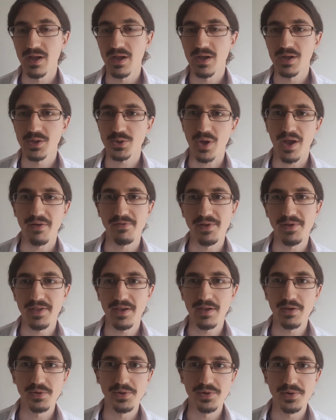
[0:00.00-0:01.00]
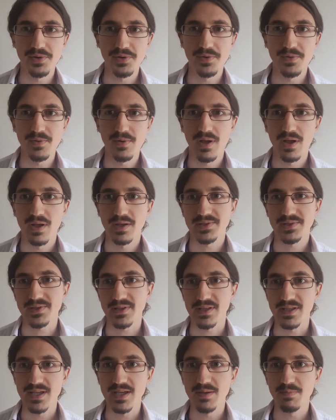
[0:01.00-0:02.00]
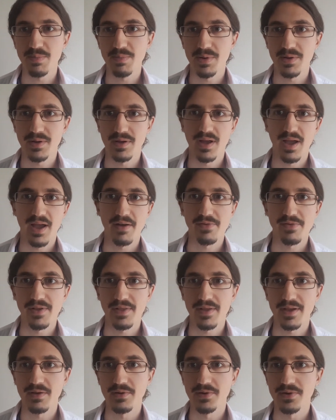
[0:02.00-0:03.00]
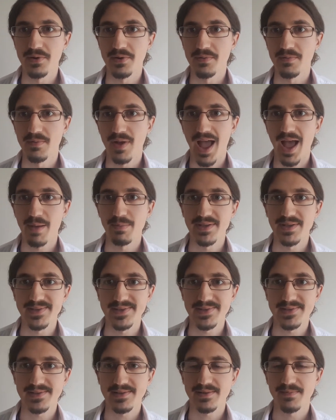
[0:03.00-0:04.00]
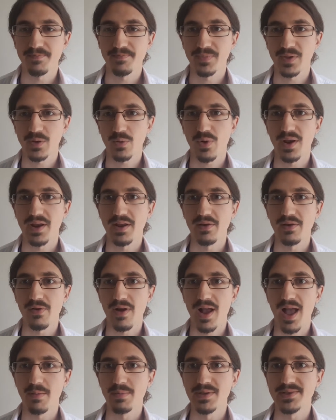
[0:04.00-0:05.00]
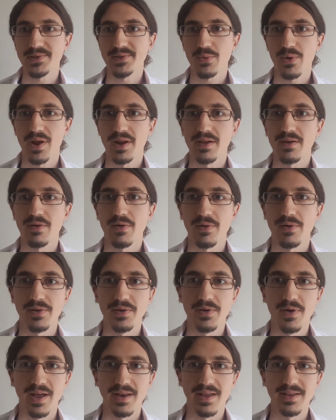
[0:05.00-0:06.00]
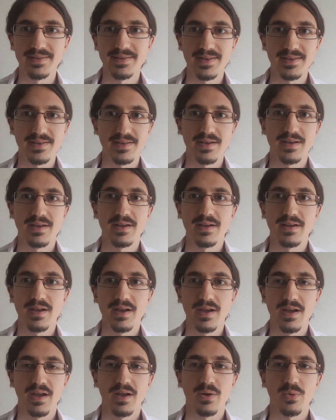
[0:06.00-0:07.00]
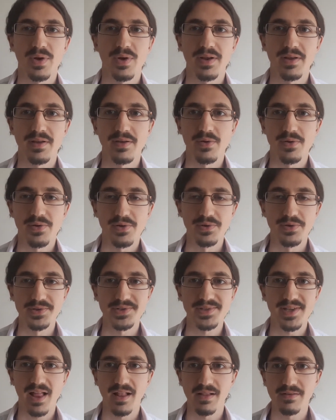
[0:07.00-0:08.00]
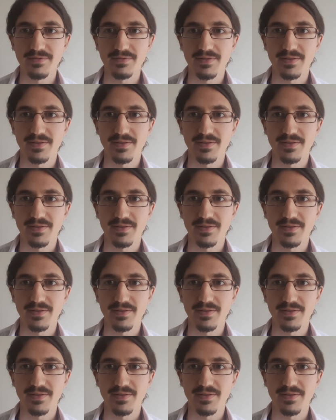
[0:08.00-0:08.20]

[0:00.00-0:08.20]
So everything you do, sleep, everything you do, habits, creating your new identity, creating your new self,